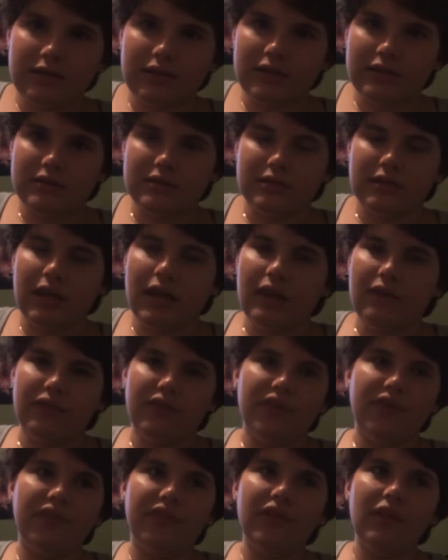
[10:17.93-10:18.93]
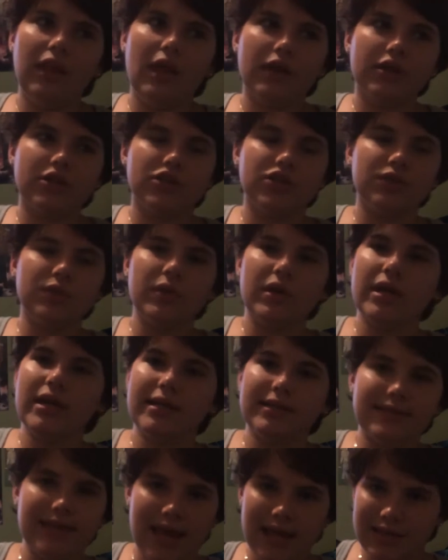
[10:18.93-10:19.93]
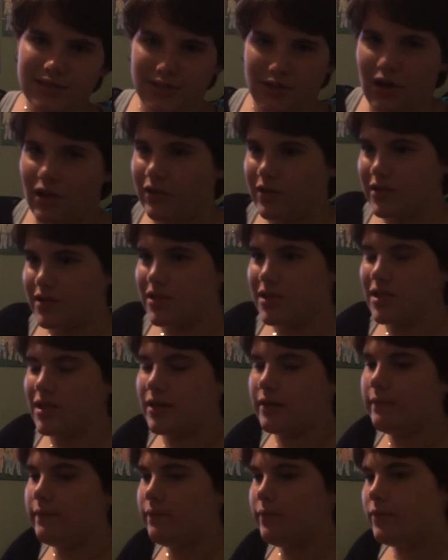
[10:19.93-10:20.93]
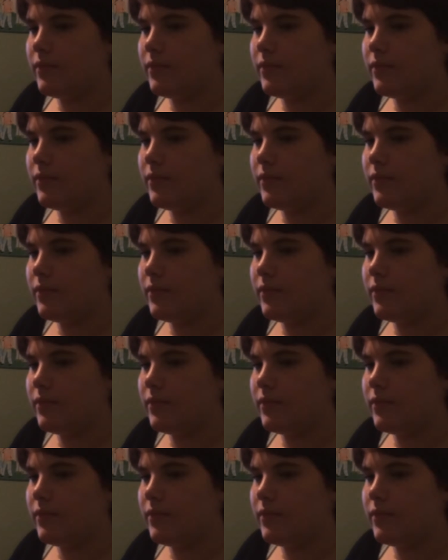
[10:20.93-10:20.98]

This life of luxury and technology.